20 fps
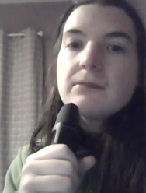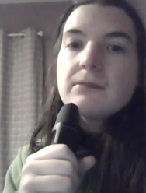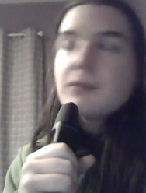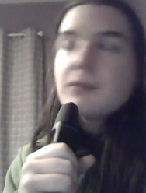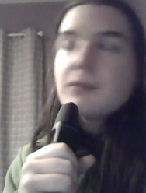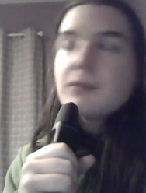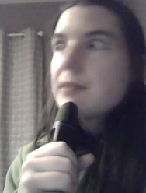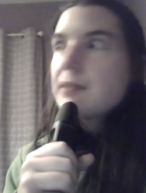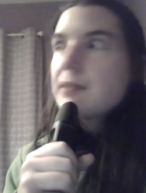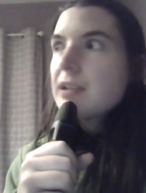
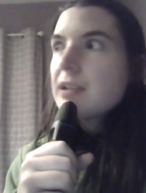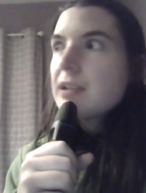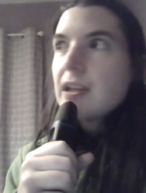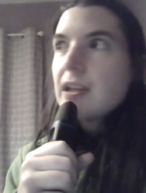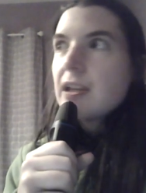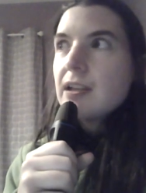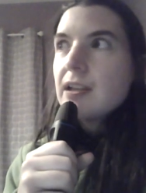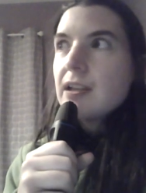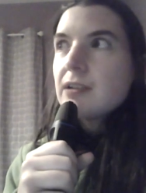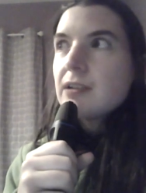So it's
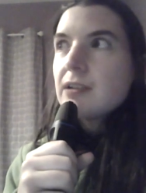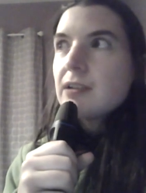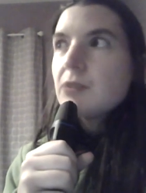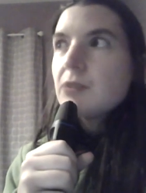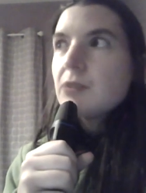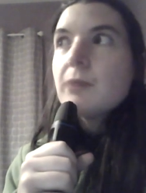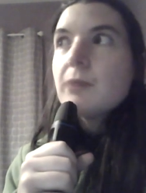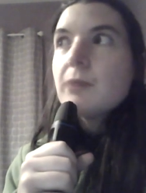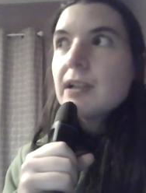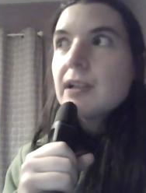like you're
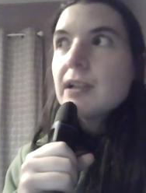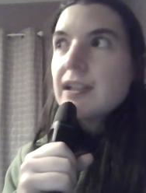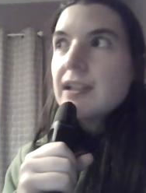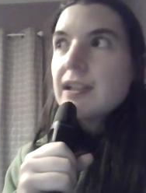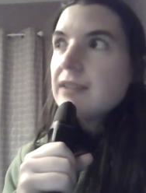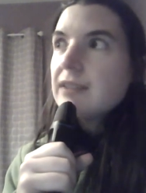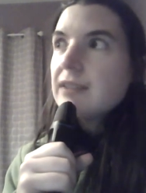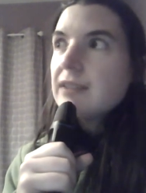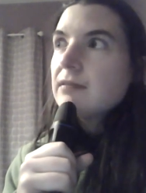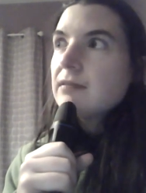
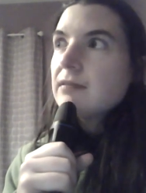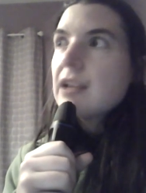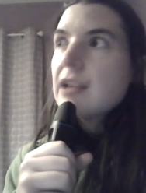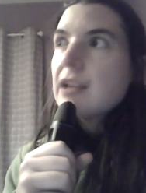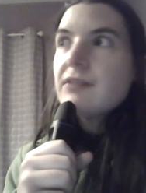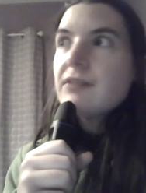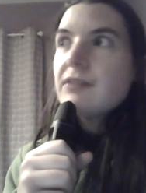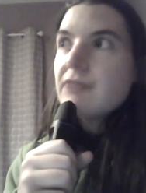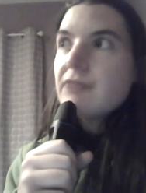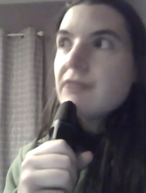working and
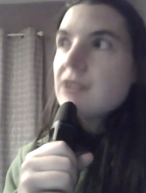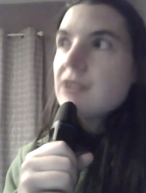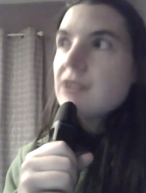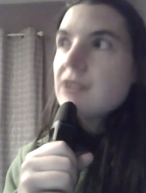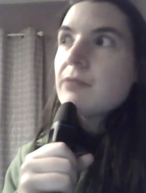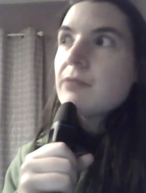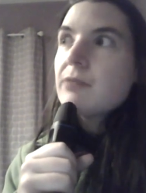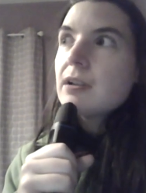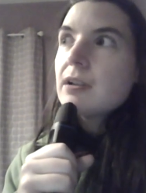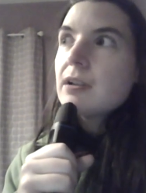you finish
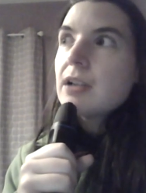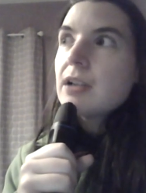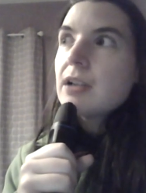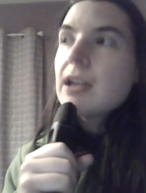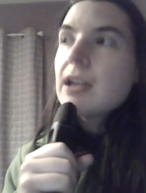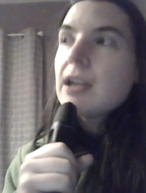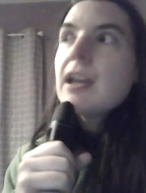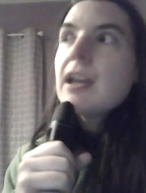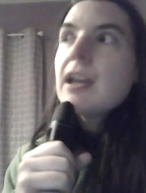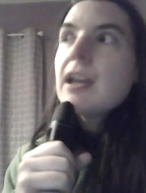work
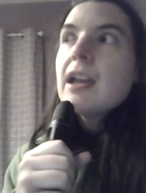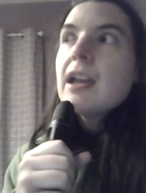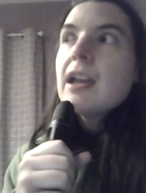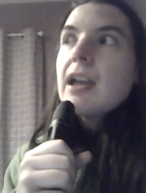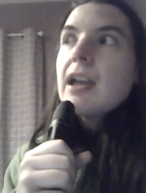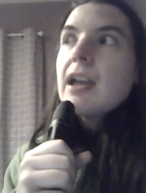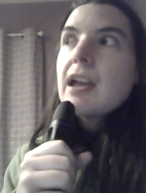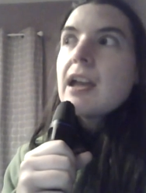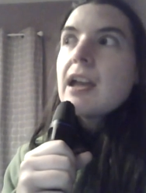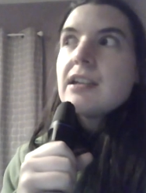
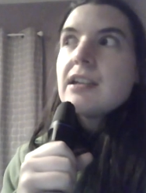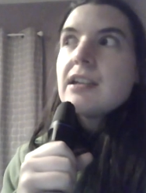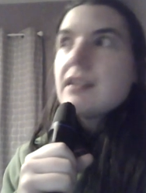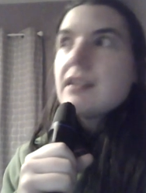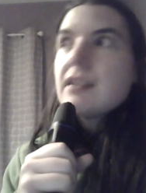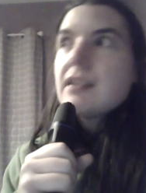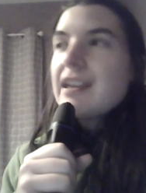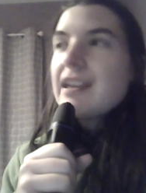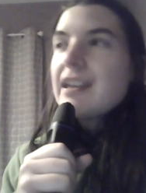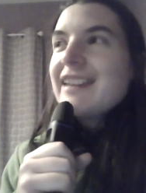and you
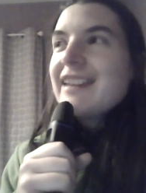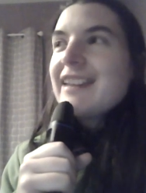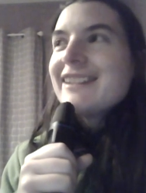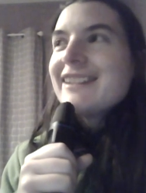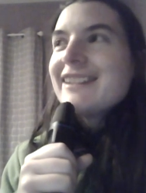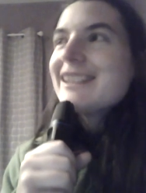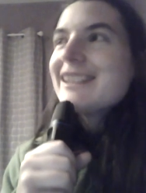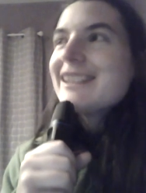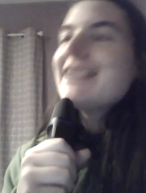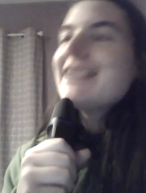
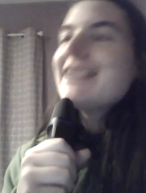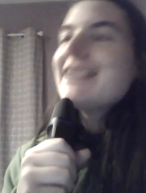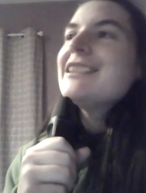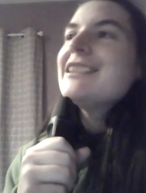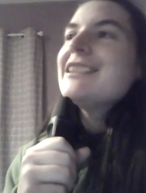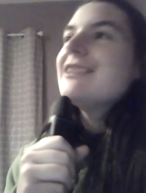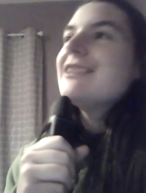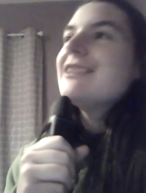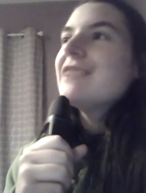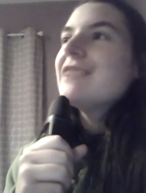listen to
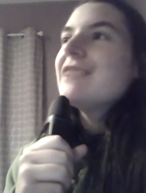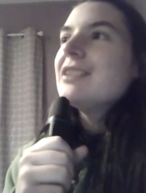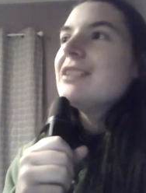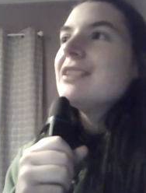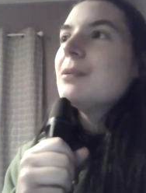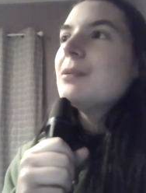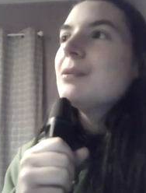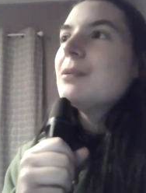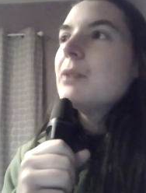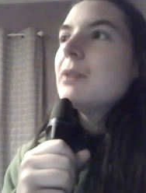this
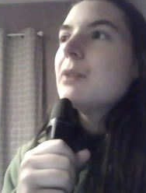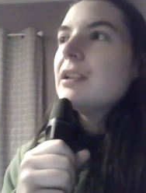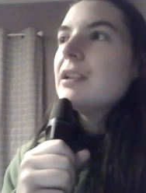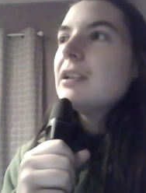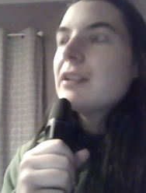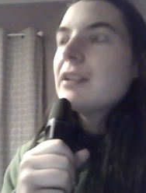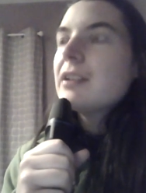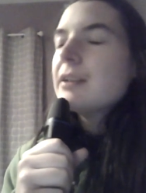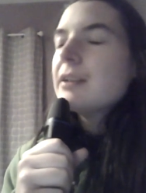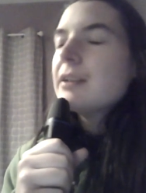video or you
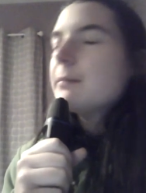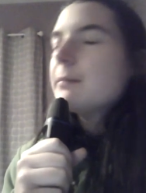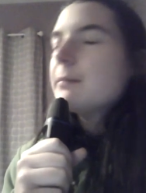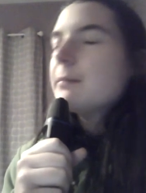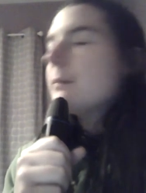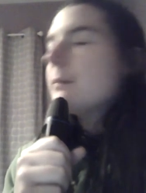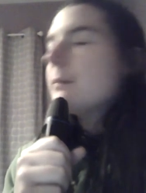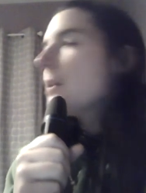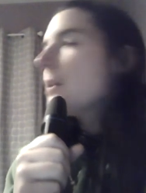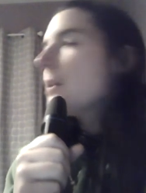look at a
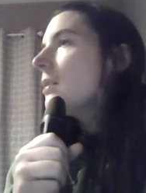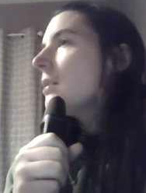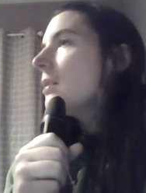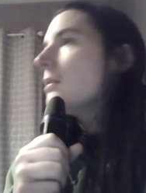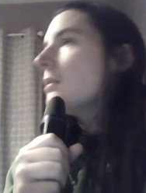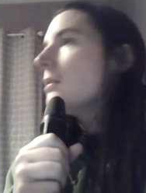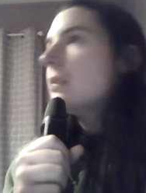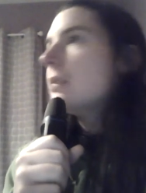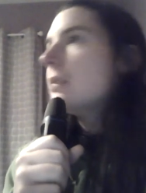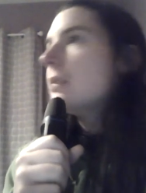blog
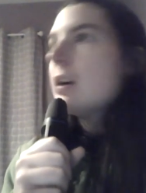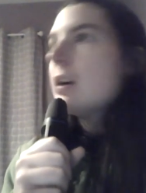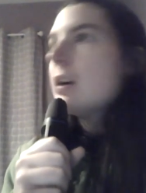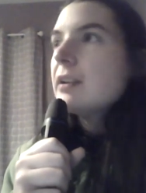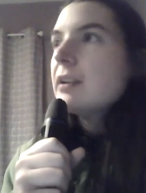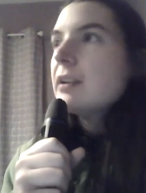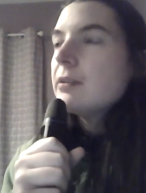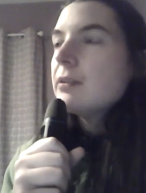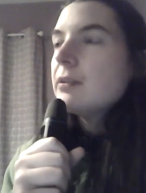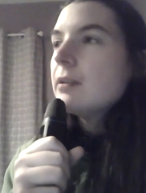or
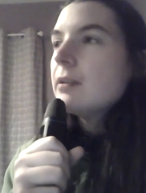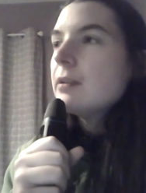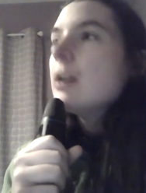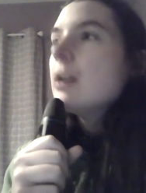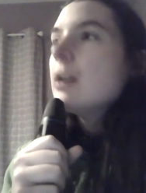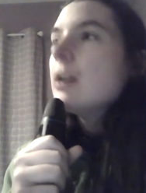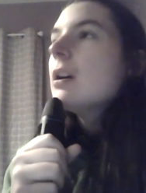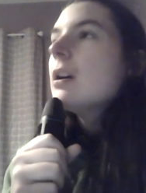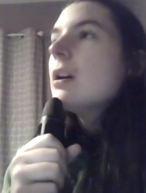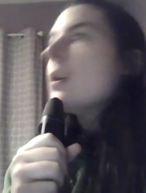article
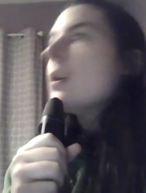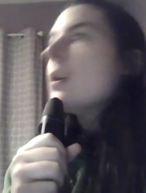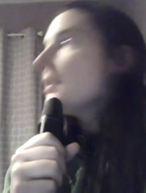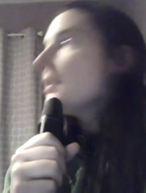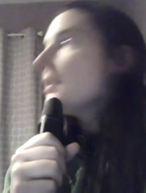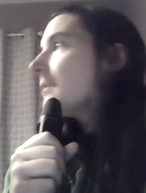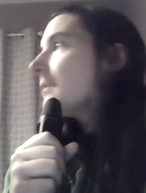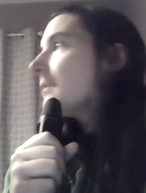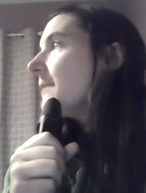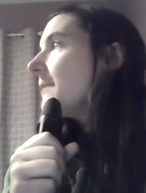or
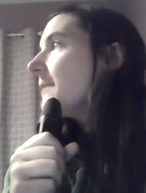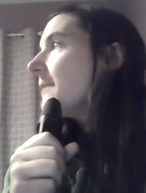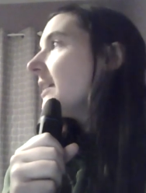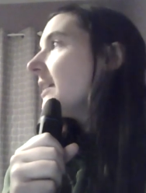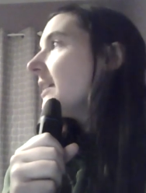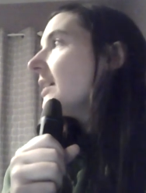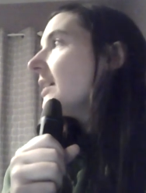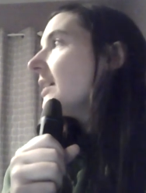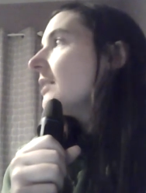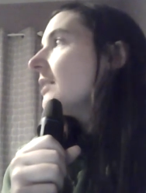
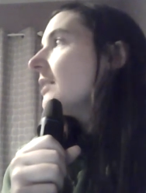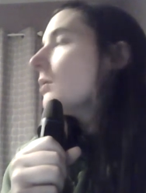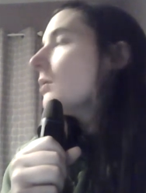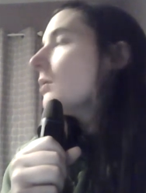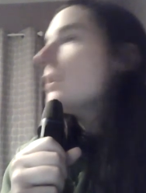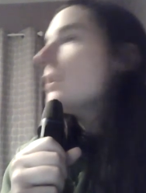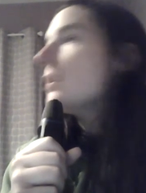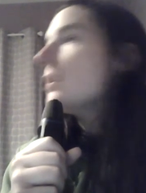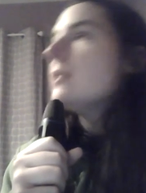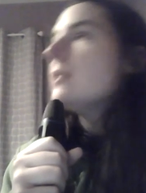something, or
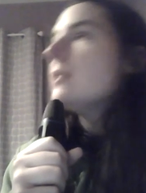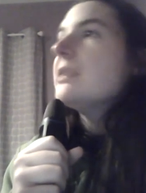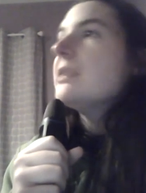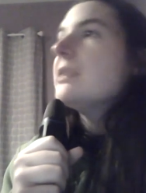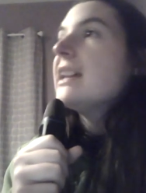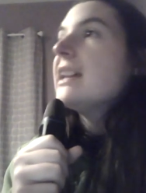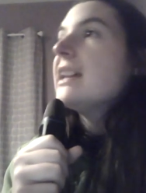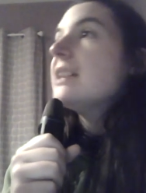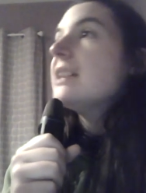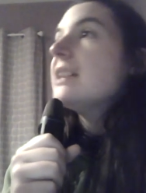you
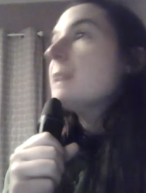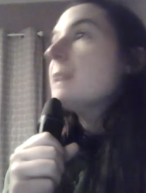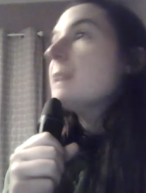attend my